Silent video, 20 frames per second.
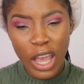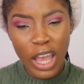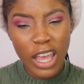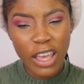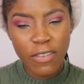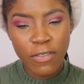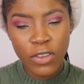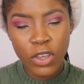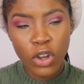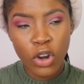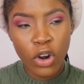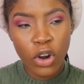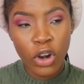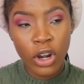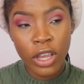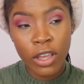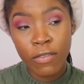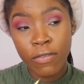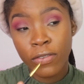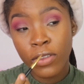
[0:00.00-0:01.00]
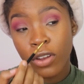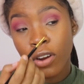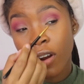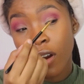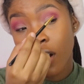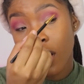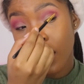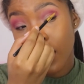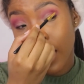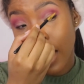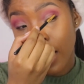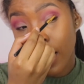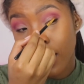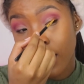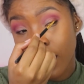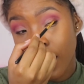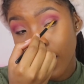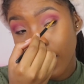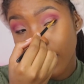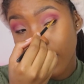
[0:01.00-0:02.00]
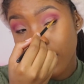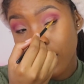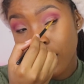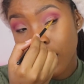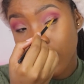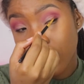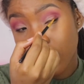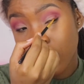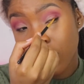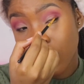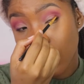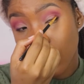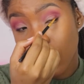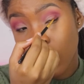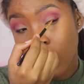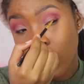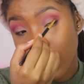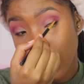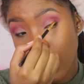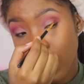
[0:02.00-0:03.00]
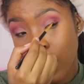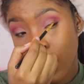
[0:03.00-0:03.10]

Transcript: if you're like a darker skin tone